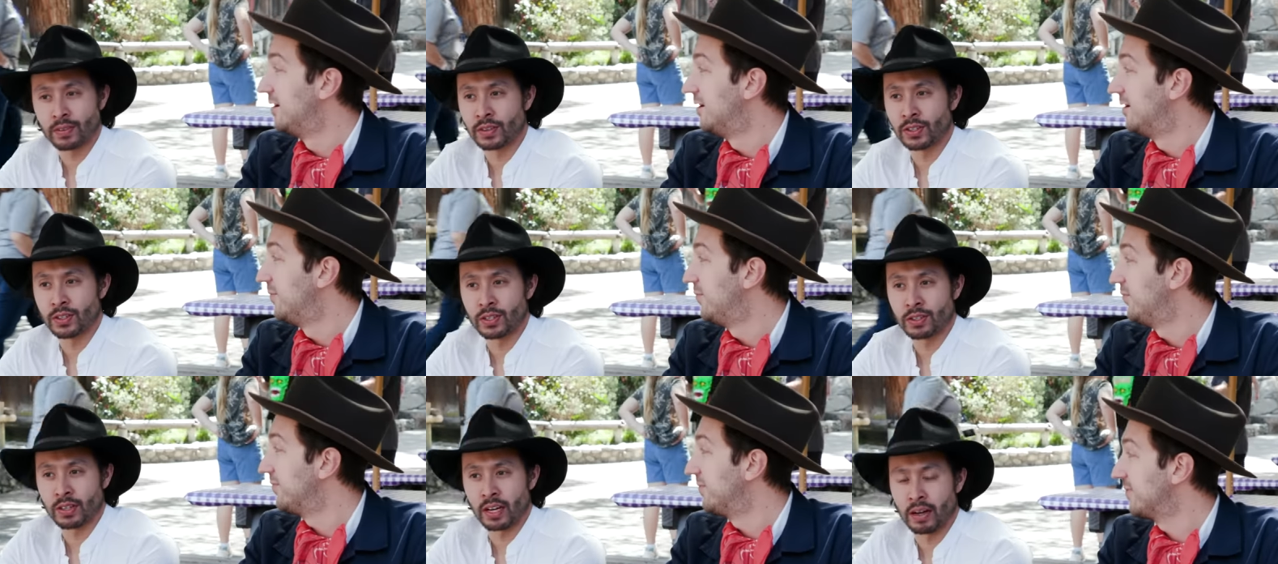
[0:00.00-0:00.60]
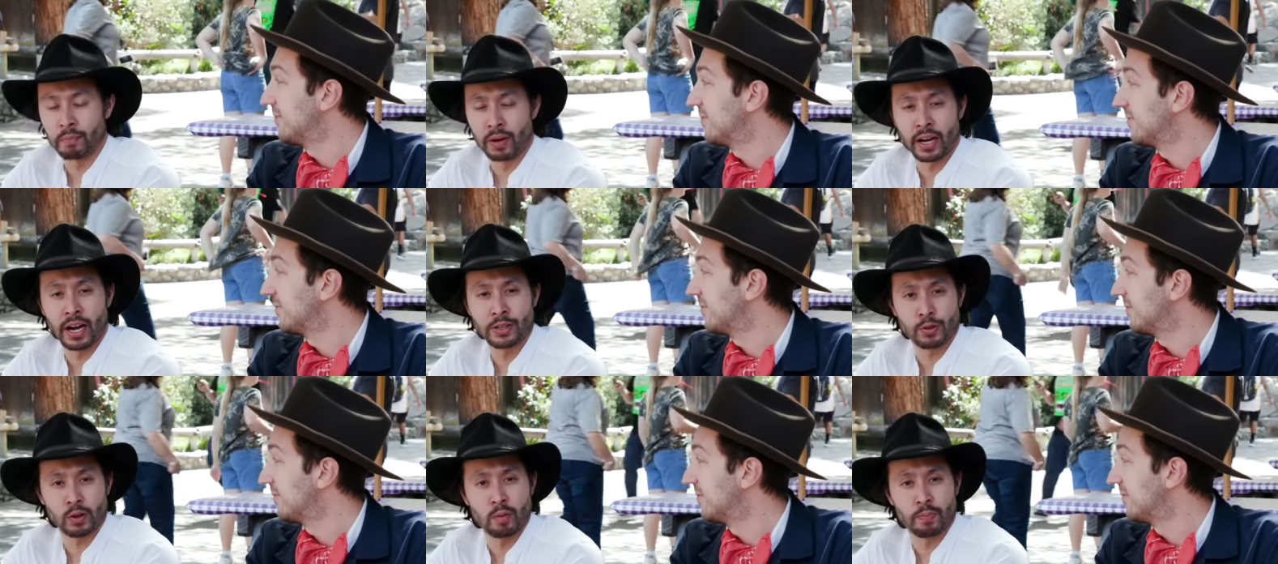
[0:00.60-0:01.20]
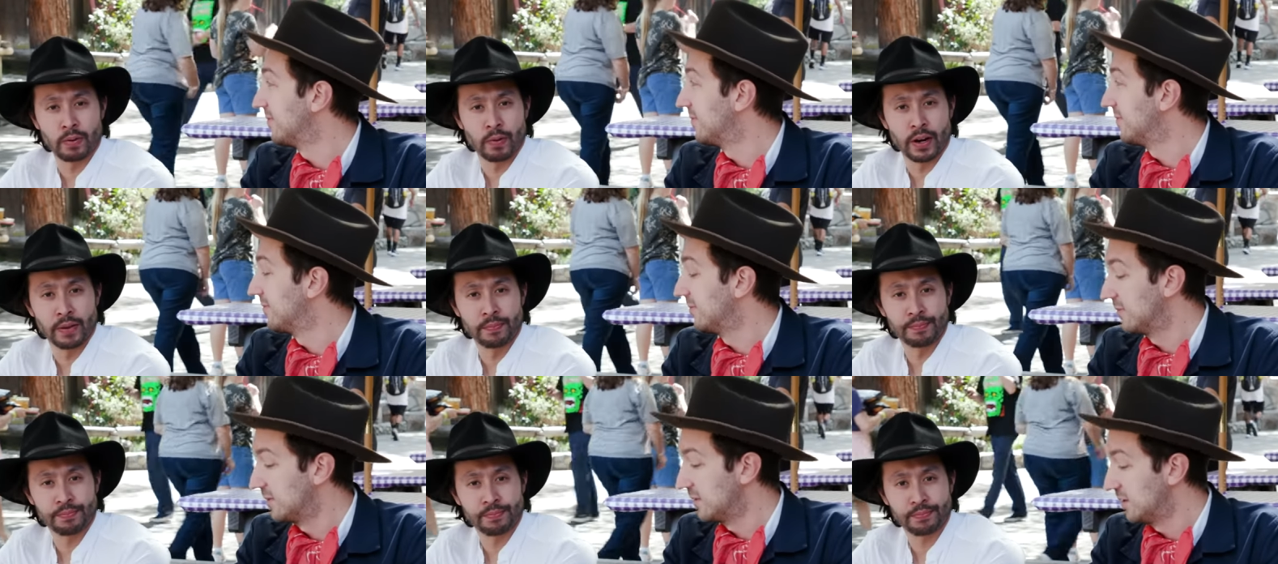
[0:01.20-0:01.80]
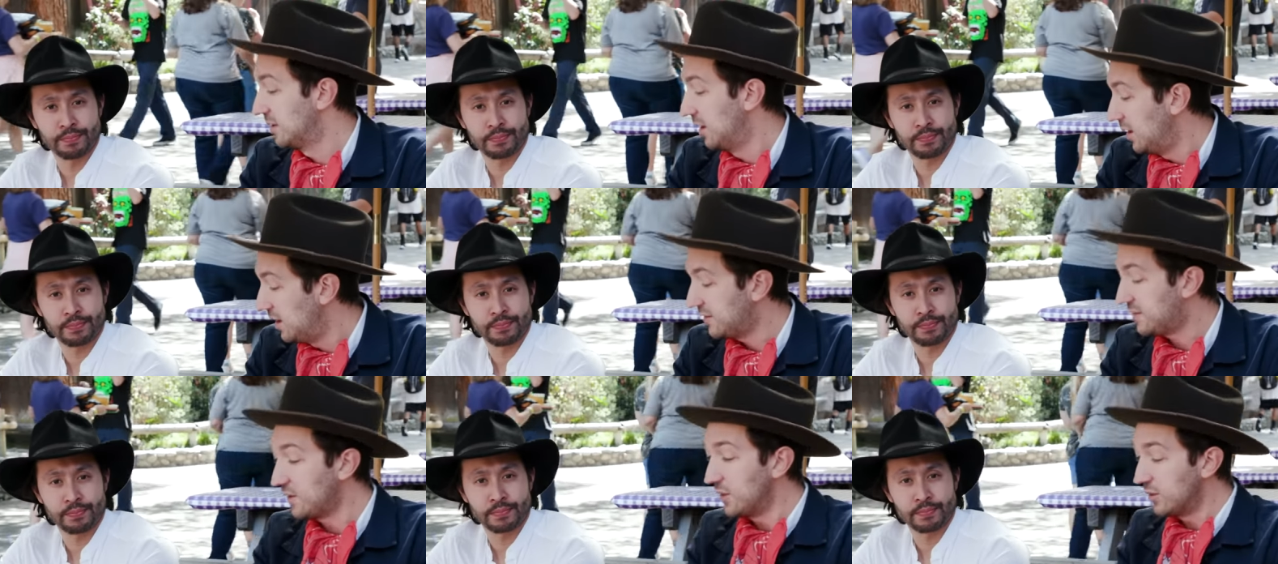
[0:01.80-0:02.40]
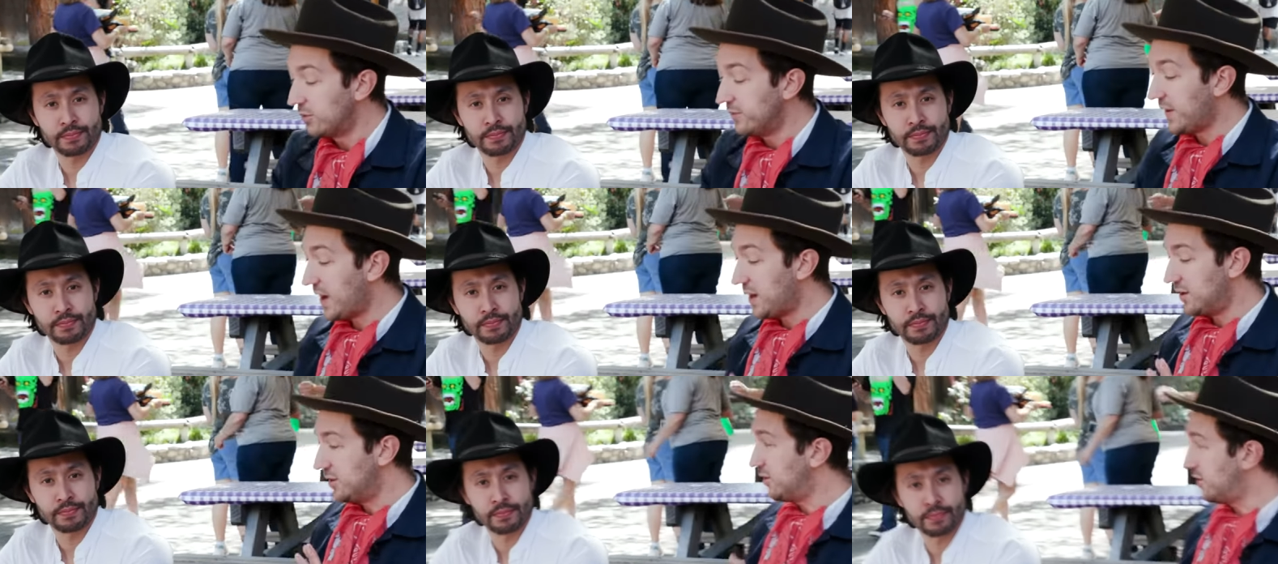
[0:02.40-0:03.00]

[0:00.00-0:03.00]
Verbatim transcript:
Speaker 1: This is, I, my eyes are open, right?
Speaker 2: Yes, I think we've had,